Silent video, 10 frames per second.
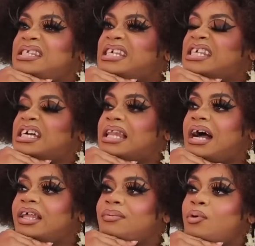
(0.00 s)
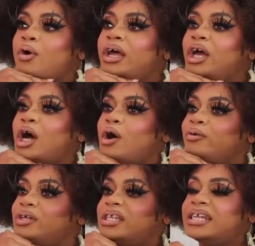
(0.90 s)
6 o'clock in the morning,
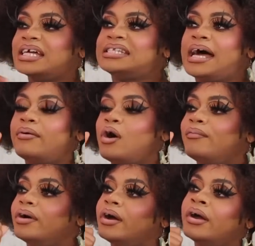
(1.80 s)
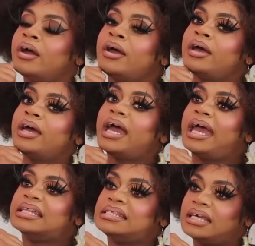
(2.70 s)
go to the next town over
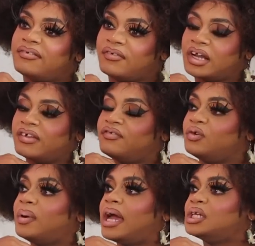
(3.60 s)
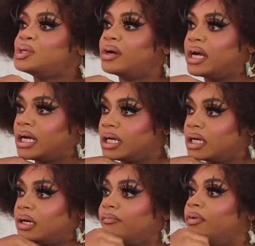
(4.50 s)
and sit in front of the food pantry
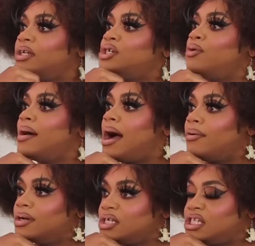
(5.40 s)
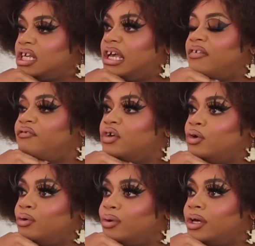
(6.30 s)
for 2 hours to get
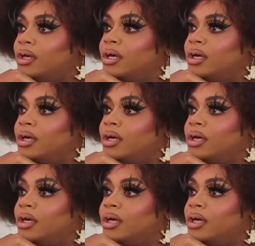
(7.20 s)
food